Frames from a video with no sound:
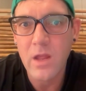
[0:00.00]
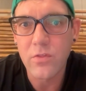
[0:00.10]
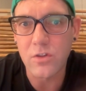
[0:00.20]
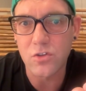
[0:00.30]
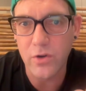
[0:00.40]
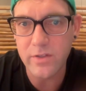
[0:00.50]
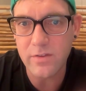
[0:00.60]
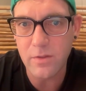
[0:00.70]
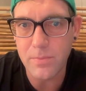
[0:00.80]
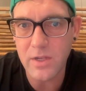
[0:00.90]
The choice of
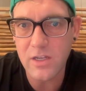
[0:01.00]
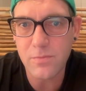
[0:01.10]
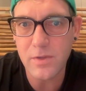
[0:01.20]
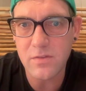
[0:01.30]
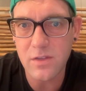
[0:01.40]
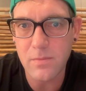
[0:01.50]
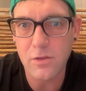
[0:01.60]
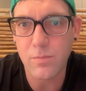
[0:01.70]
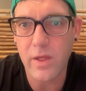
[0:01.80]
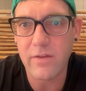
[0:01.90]
the PHP
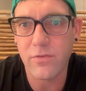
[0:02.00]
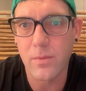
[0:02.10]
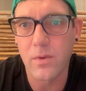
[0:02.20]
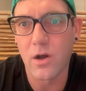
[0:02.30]
CMS platform will